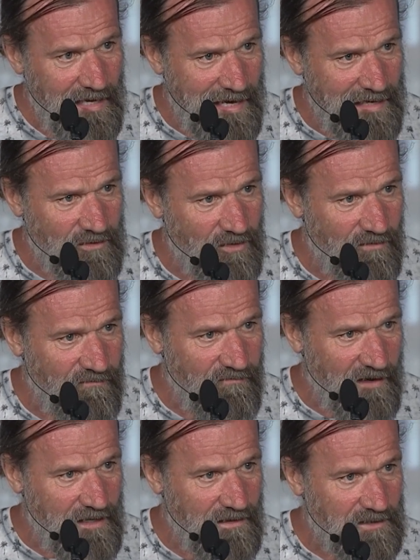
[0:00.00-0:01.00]

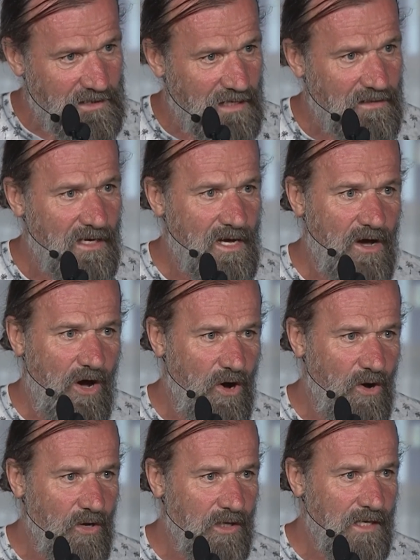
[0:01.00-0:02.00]
endorphins, and
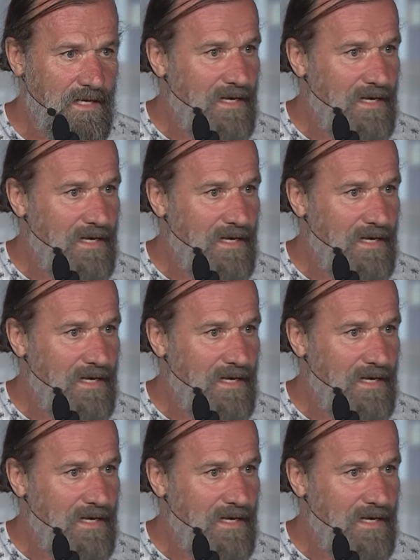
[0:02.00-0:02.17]
all,